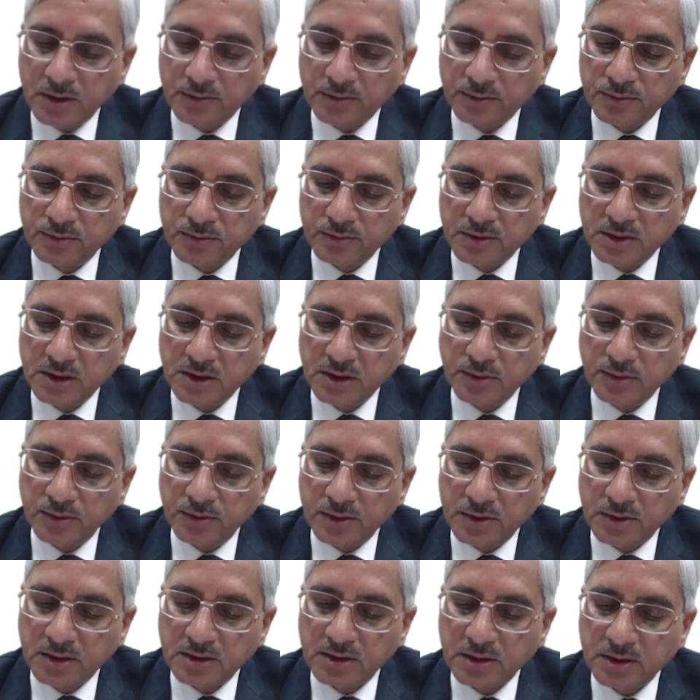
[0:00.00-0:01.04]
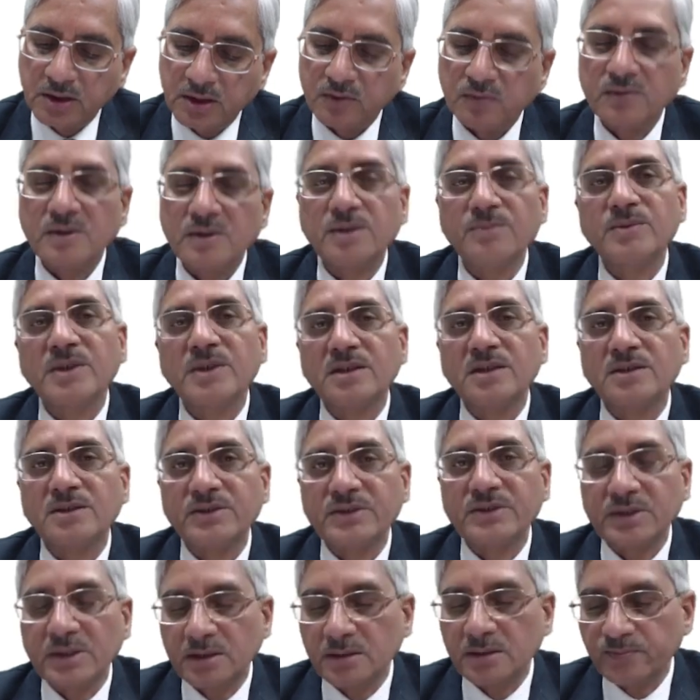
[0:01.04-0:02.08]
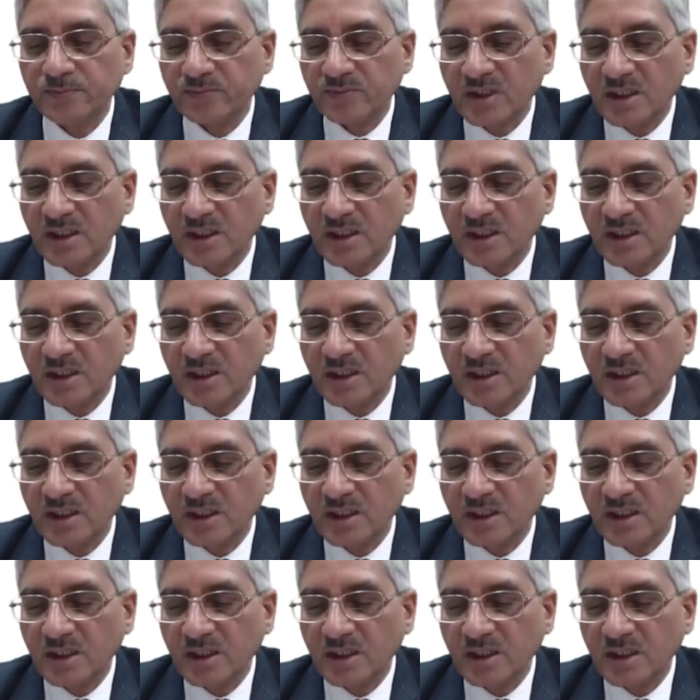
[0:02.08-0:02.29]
to 0 is the equilibrium condition,